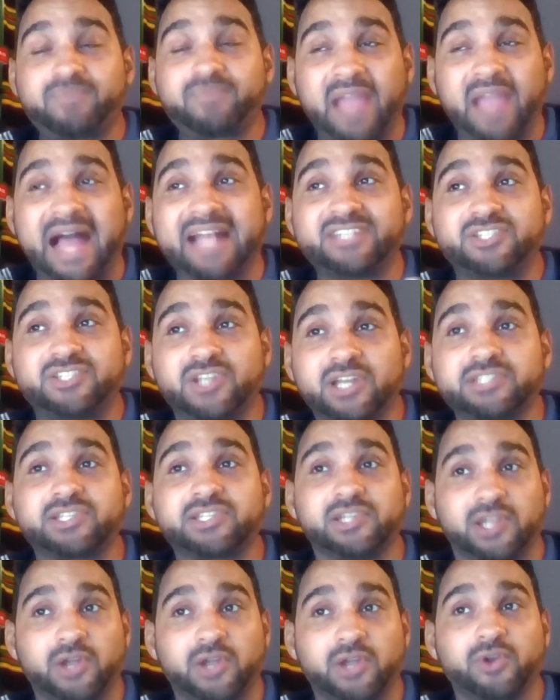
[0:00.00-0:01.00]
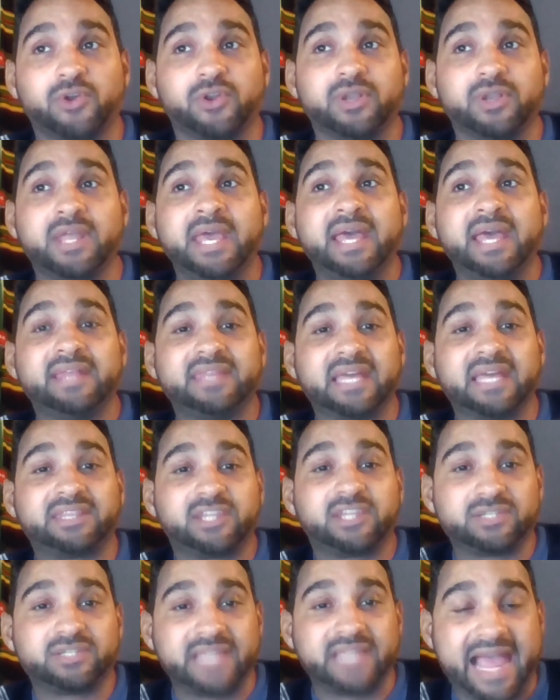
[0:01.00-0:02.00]
I just learned that
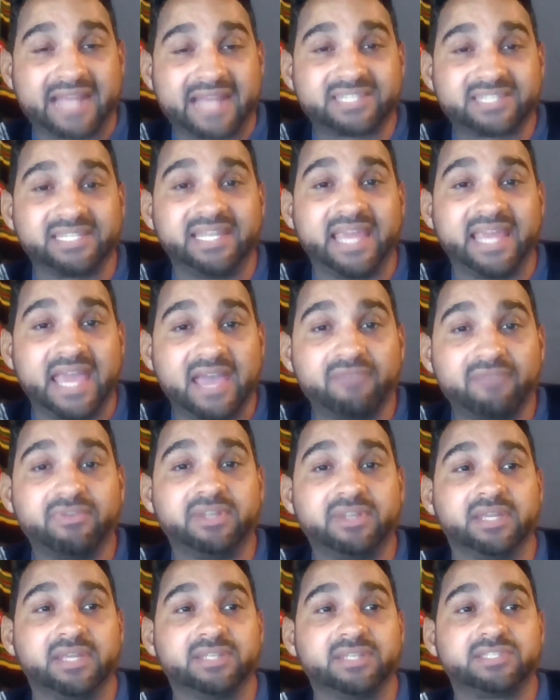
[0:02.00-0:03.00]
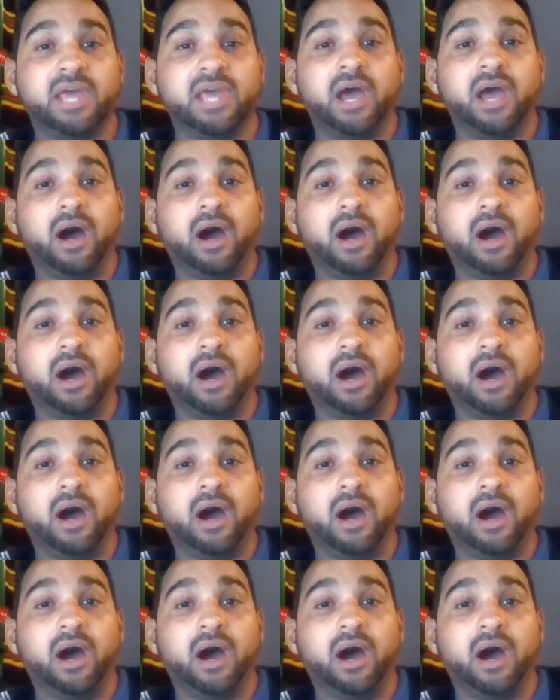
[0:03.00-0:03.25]
there's actually evidence